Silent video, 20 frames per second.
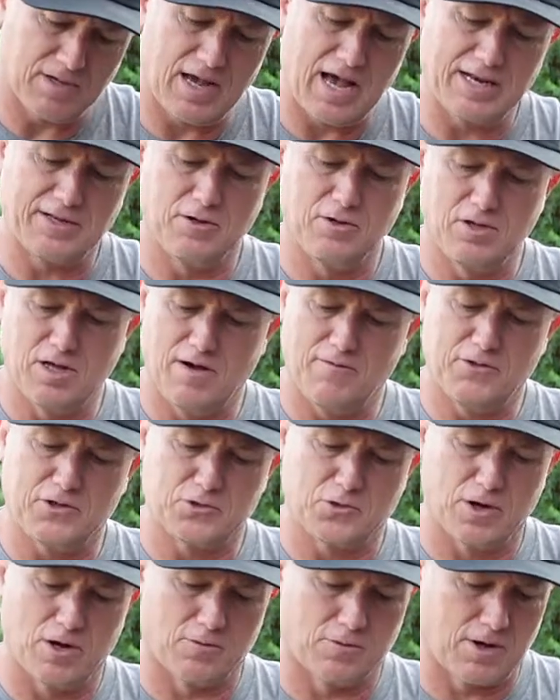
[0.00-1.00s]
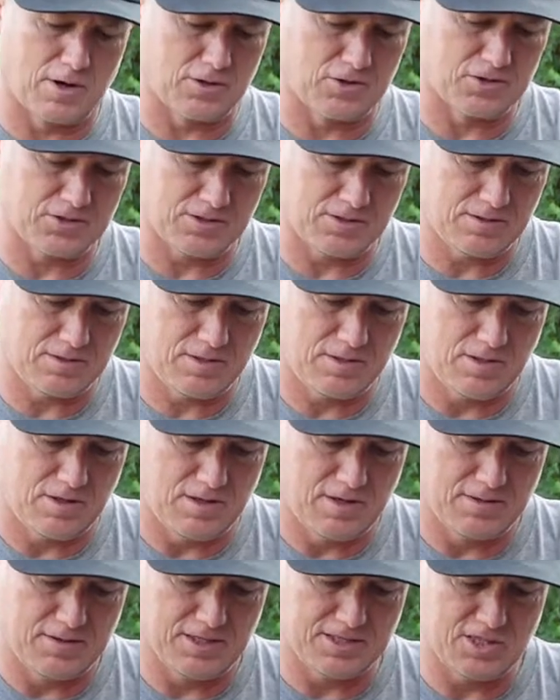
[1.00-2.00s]
I do love the trail runners.
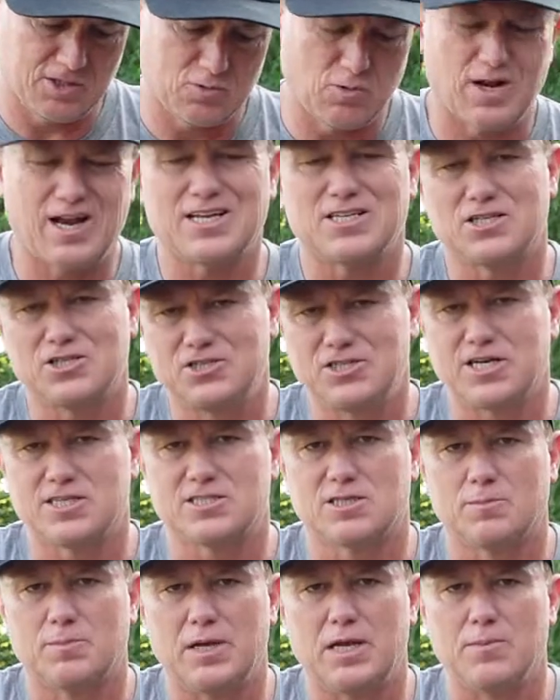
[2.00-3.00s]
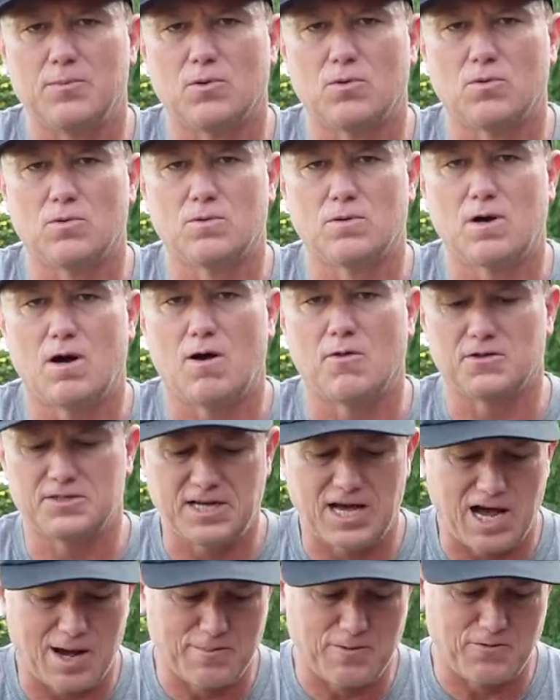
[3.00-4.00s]
This is what I suggest to people all the
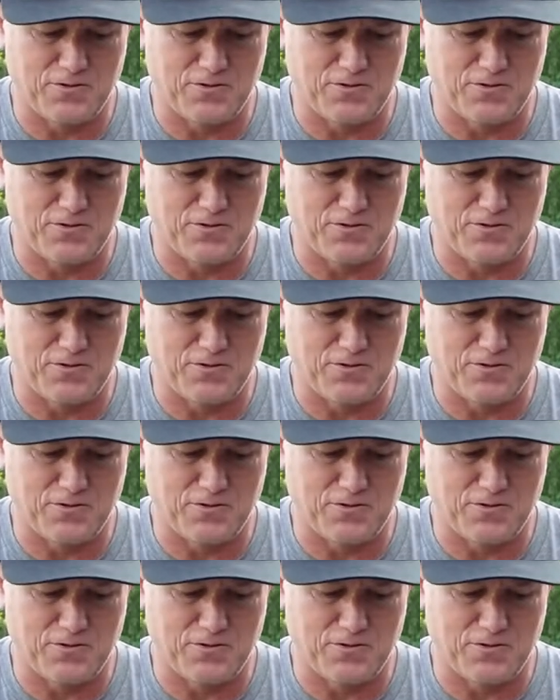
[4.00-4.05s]
time.